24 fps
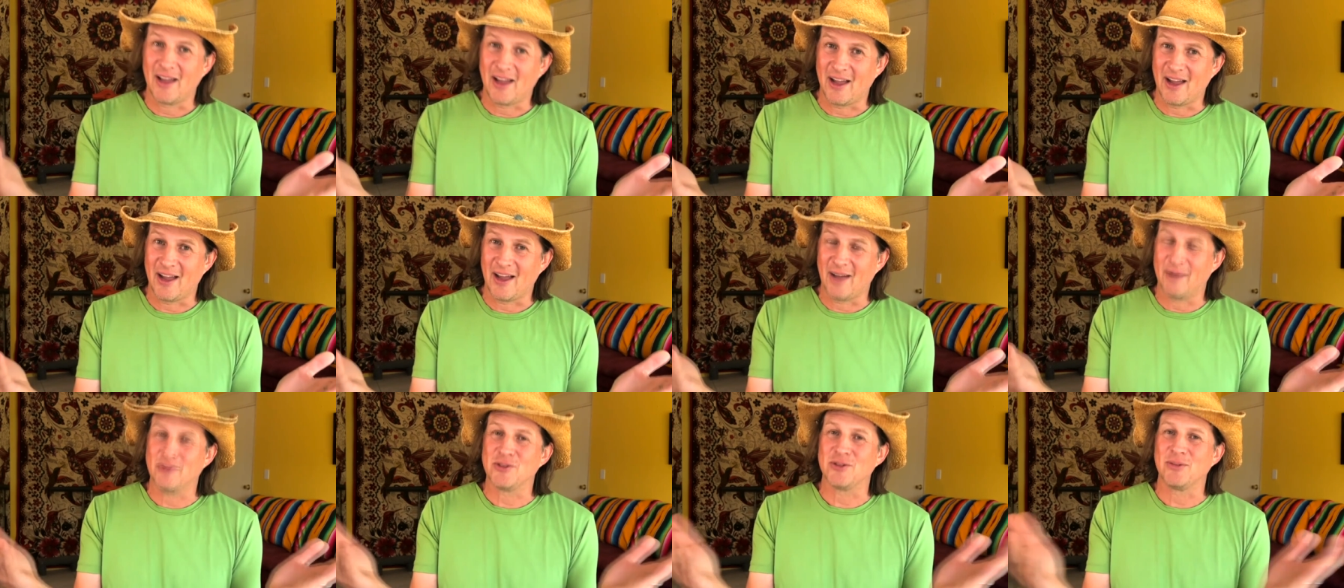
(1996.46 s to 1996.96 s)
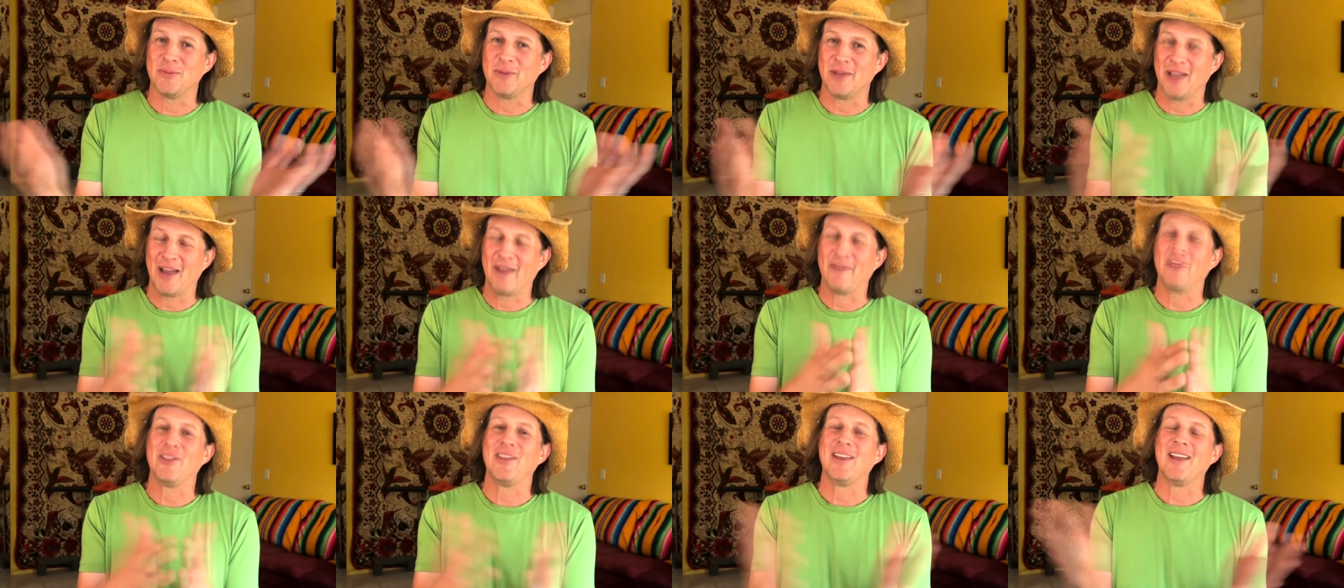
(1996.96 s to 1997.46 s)
I'm
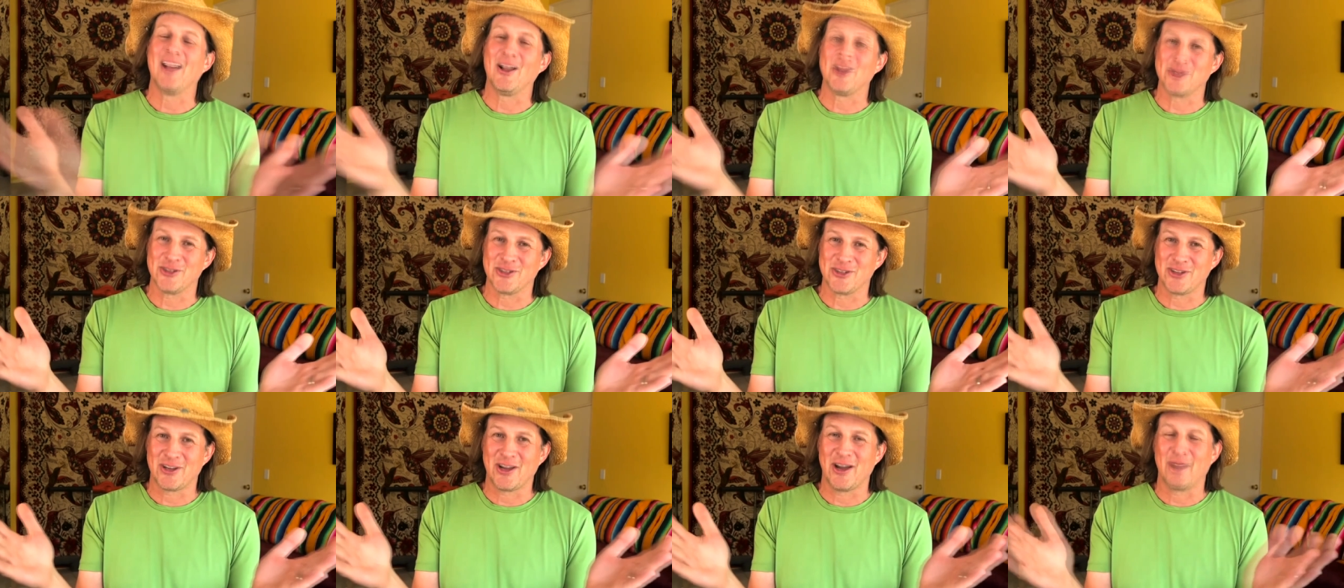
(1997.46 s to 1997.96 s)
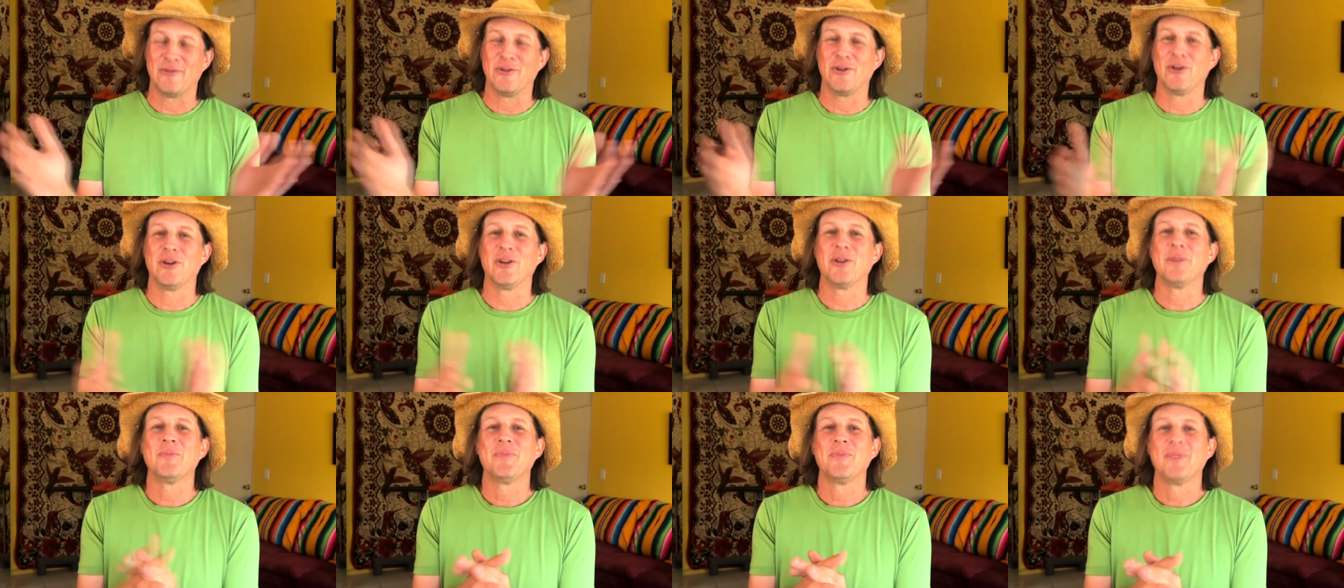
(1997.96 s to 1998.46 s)
assuming everything else is
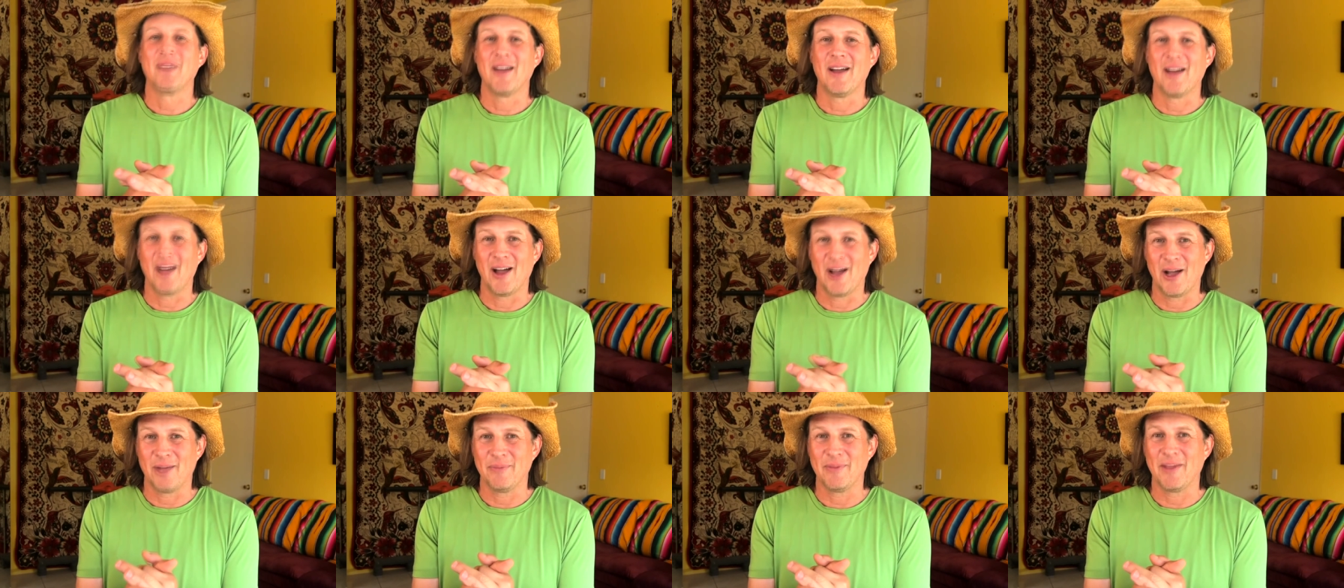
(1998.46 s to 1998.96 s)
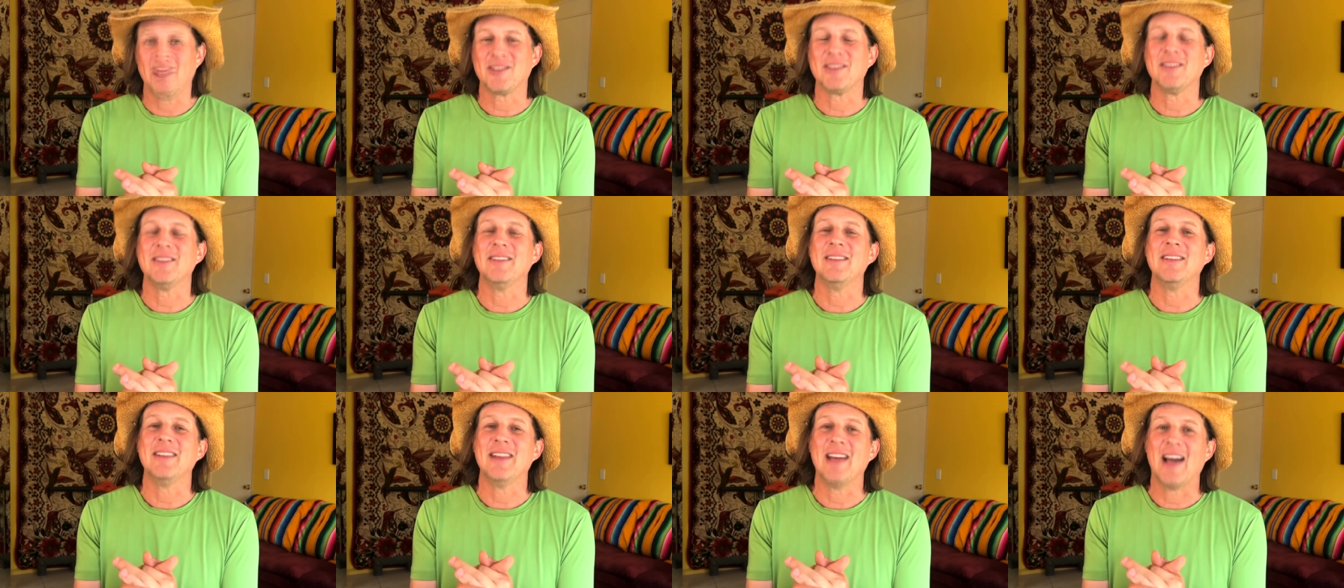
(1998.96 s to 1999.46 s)
covered. Um, that's
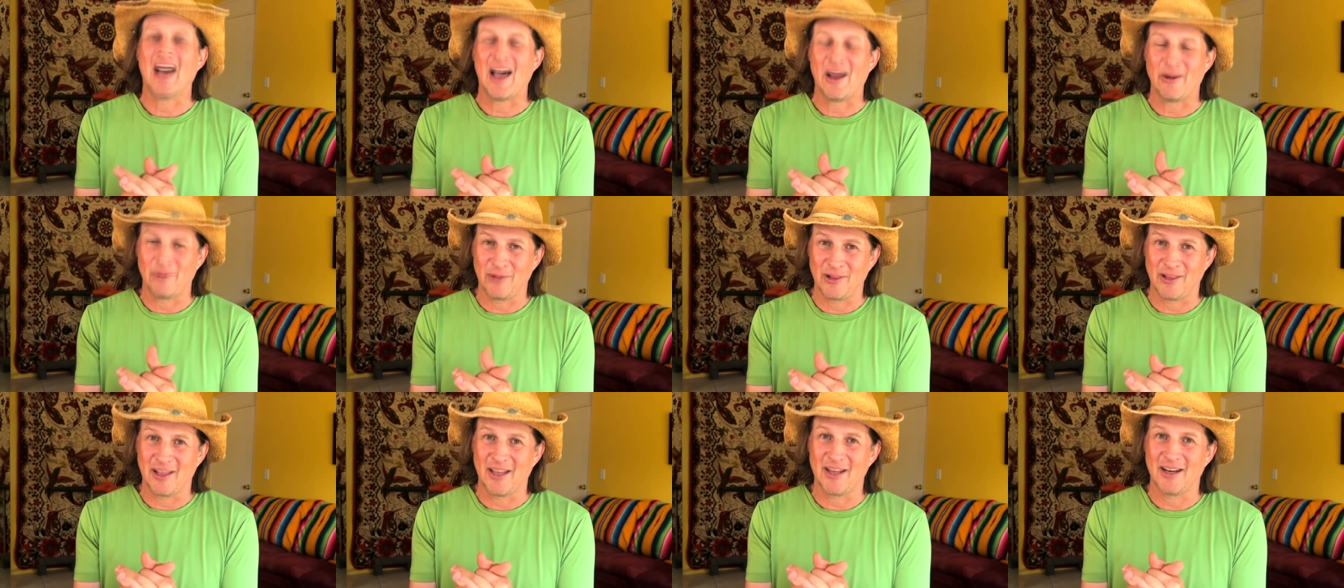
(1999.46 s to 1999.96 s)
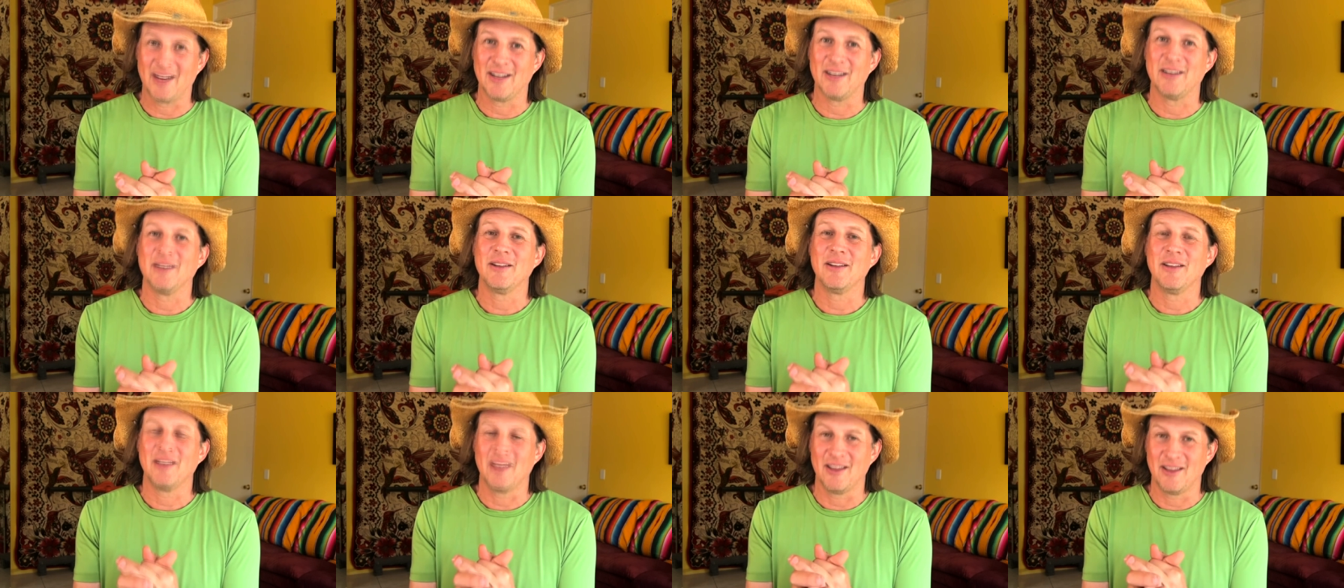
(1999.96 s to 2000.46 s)
not
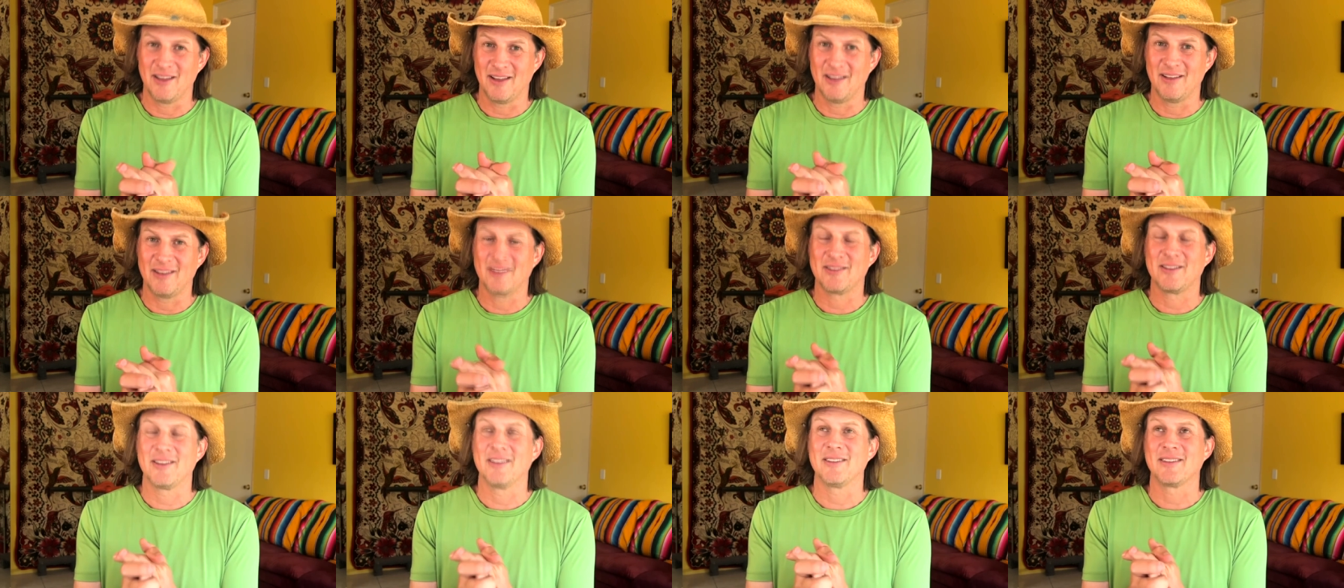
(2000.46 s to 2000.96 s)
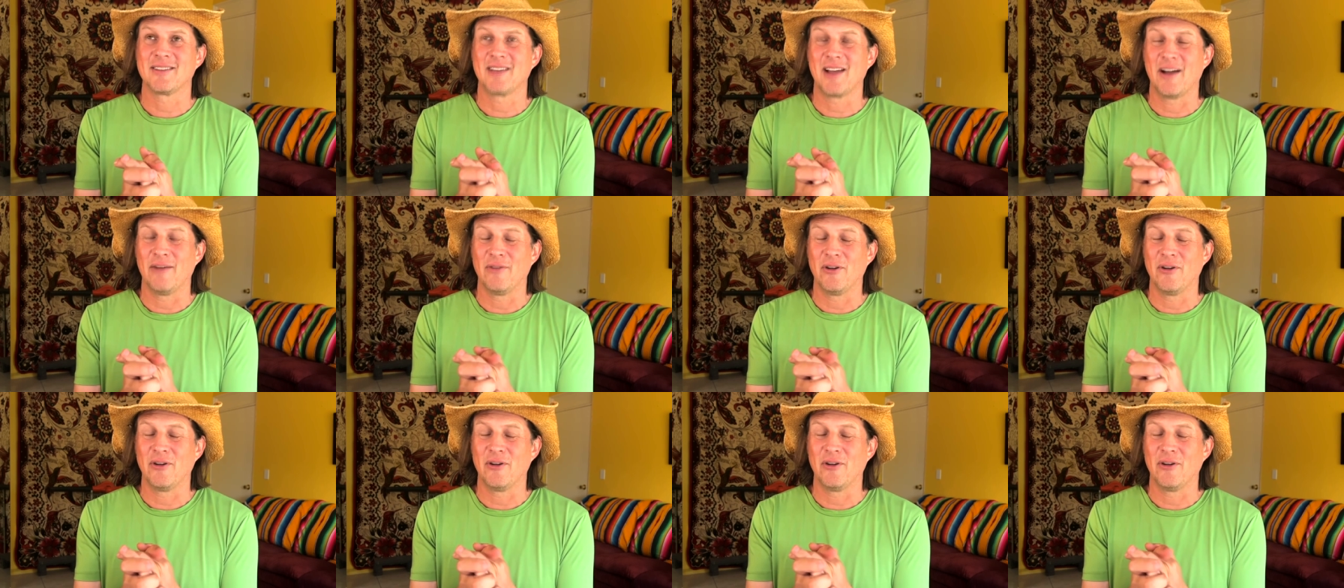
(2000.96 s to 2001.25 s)
related. It, it's, it's covered.